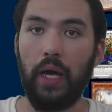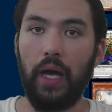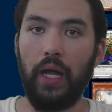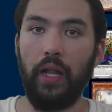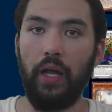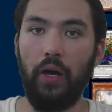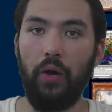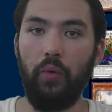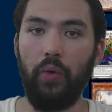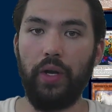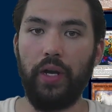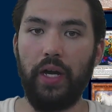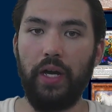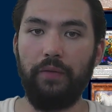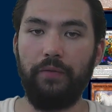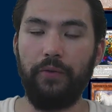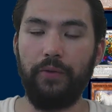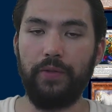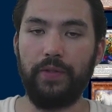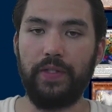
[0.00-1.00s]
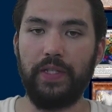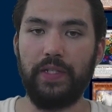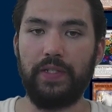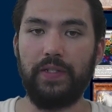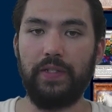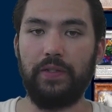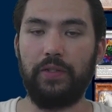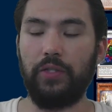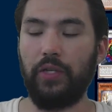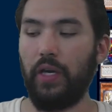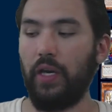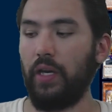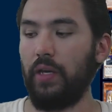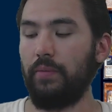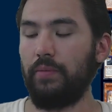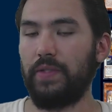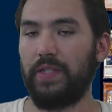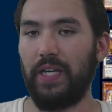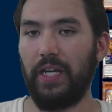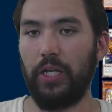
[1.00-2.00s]
Hello, what Ifus? This is
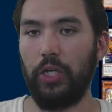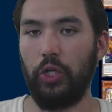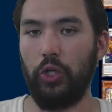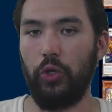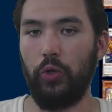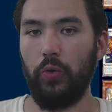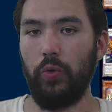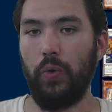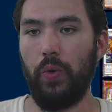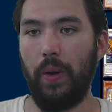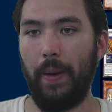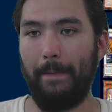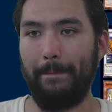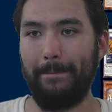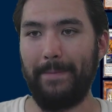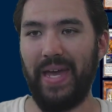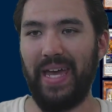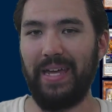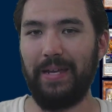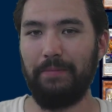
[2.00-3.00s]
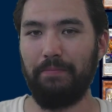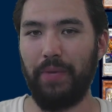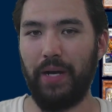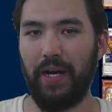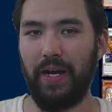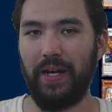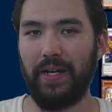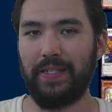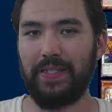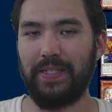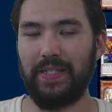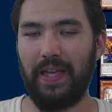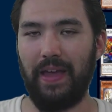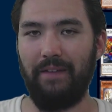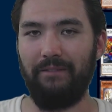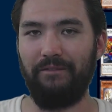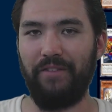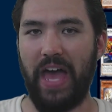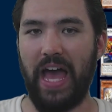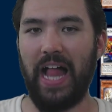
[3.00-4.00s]
James. New main box.
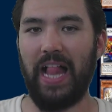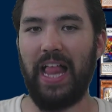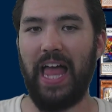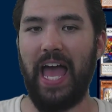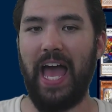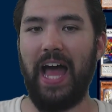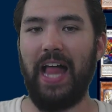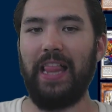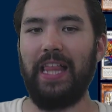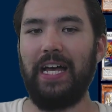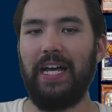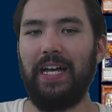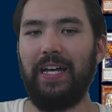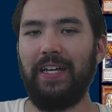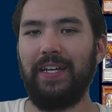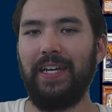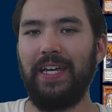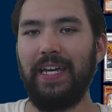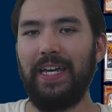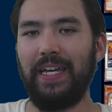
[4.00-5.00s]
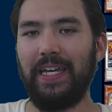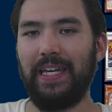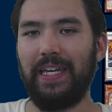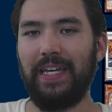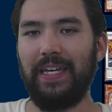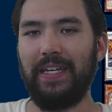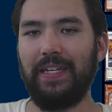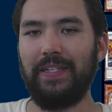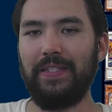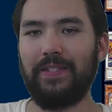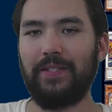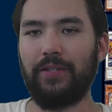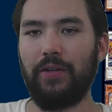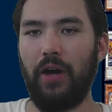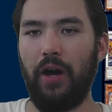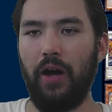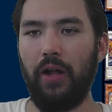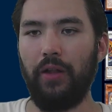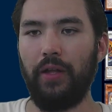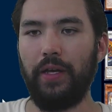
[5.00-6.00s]
Valhalla is
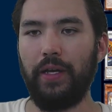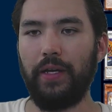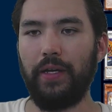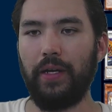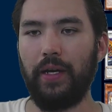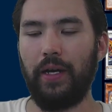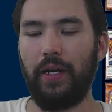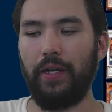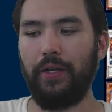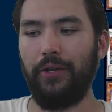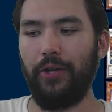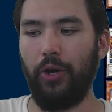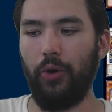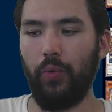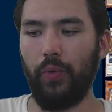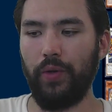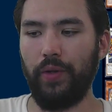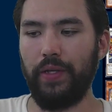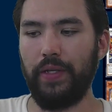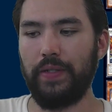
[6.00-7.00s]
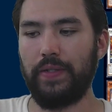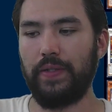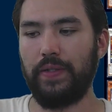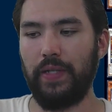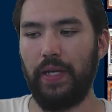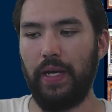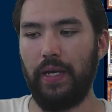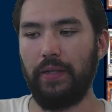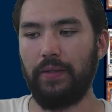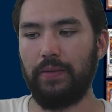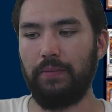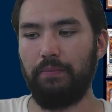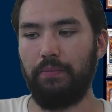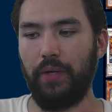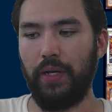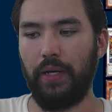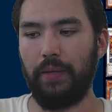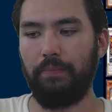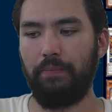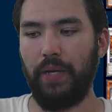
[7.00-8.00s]
calling no release date,
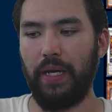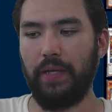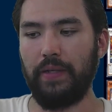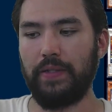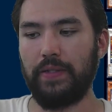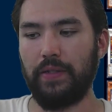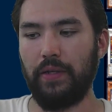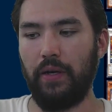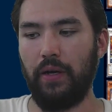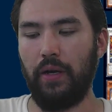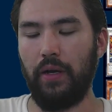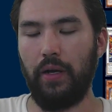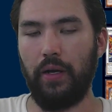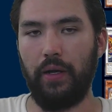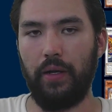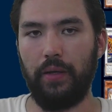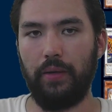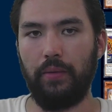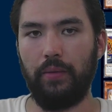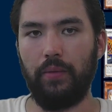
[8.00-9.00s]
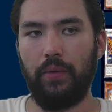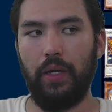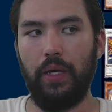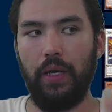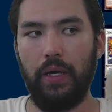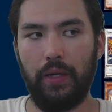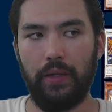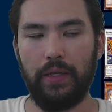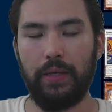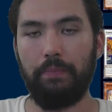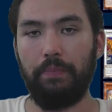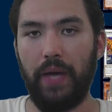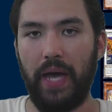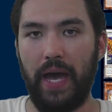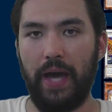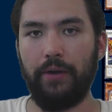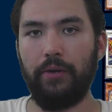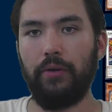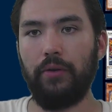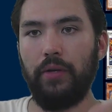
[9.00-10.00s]
but based on the
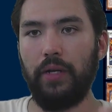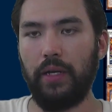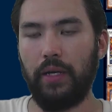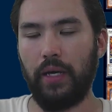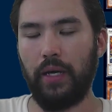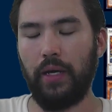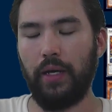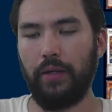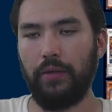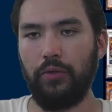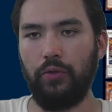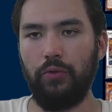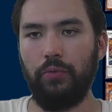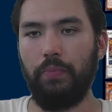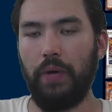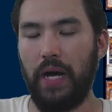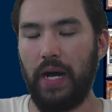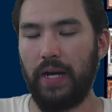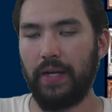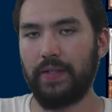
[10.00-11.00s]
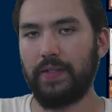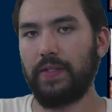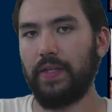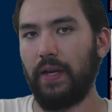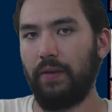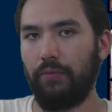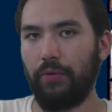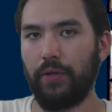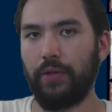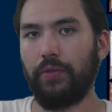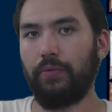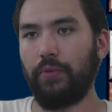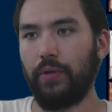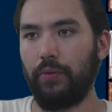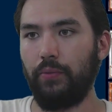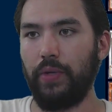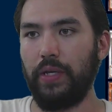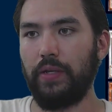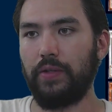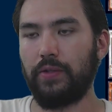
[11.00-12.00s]
pattern, new box every
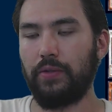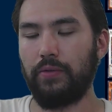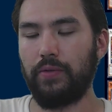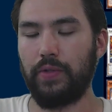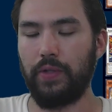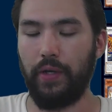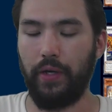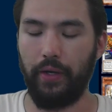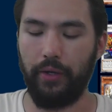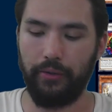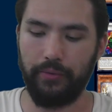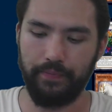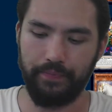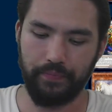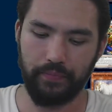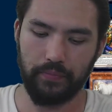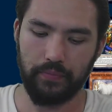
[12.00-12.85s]
3 weeks or so.